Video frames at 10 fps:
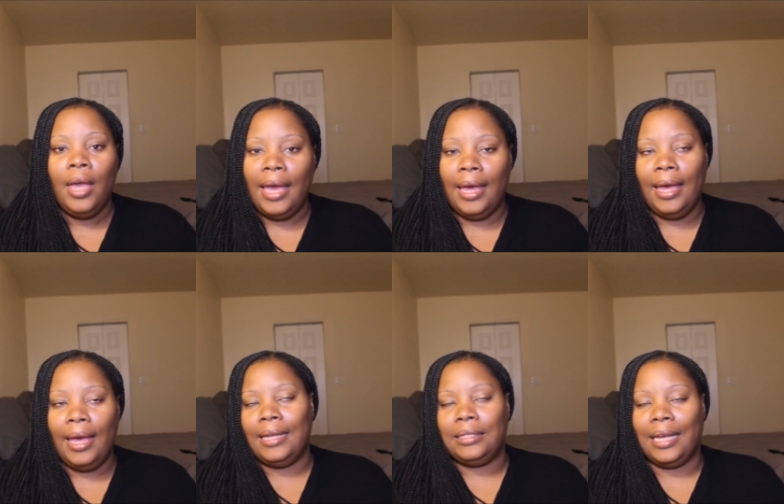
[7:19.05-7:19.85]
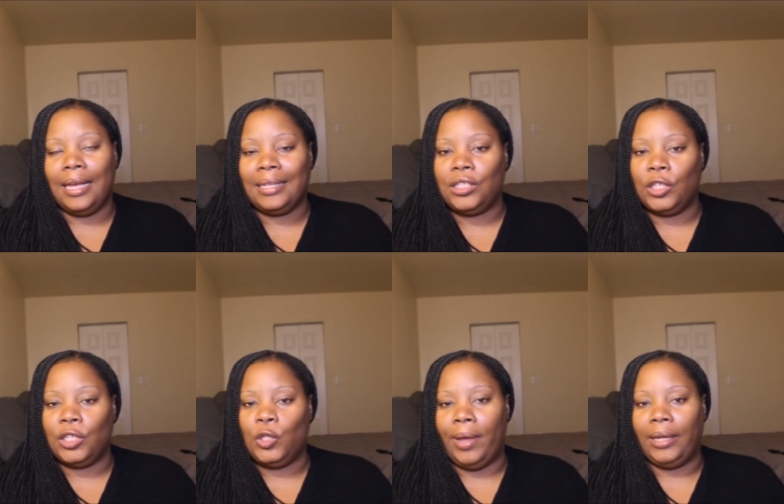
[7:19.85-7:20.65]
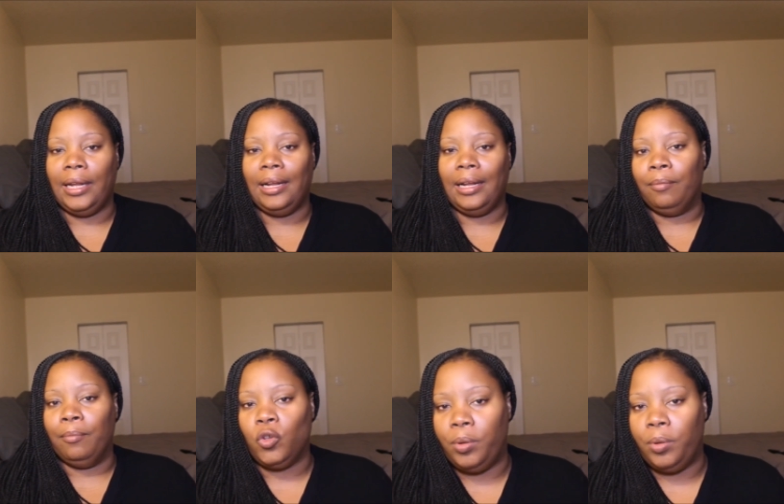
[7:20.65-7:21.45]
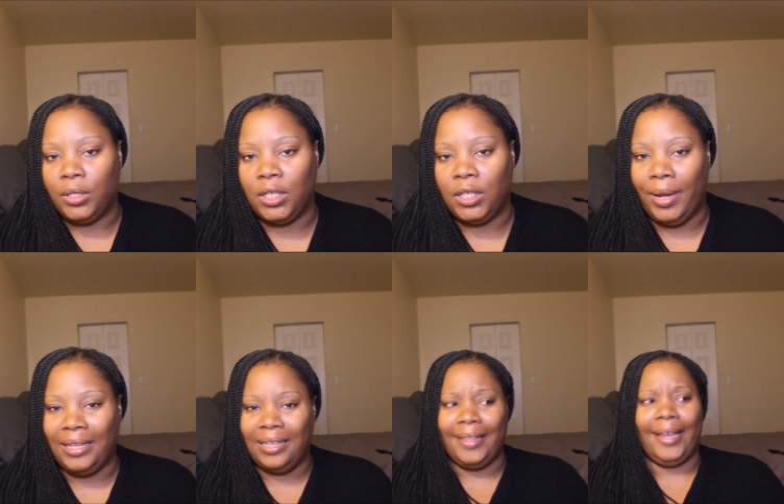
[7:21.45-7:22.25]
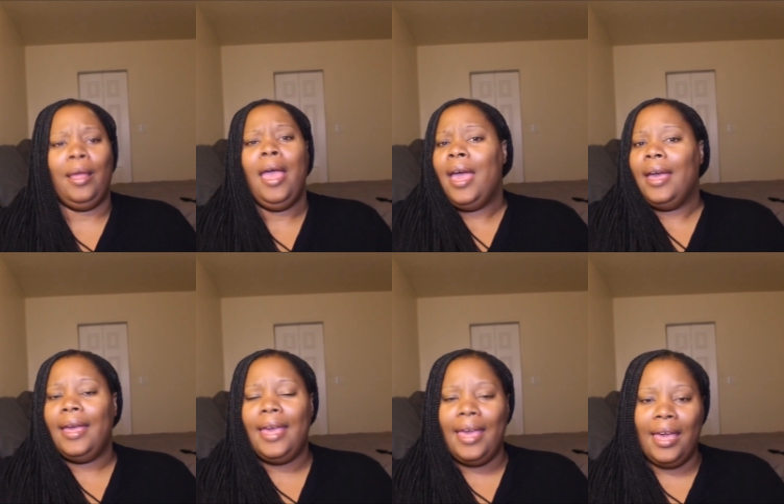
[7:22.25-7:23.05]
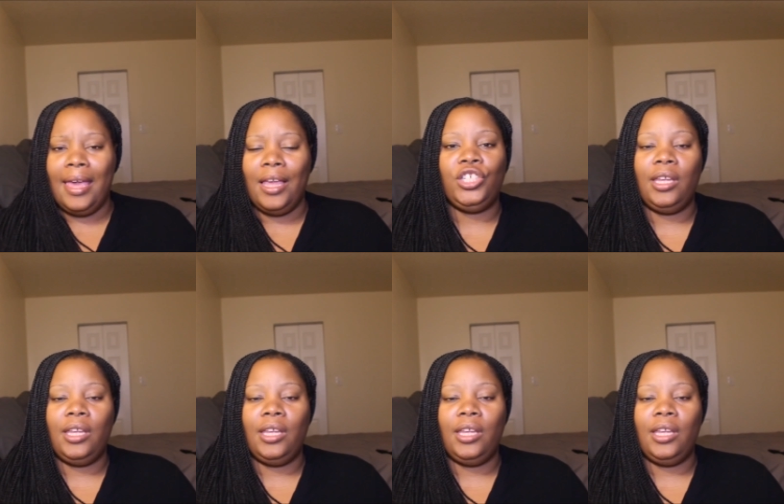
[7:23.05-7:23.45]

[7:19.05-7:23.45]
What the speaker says: And as I suspected, and I think most people suspected, that he's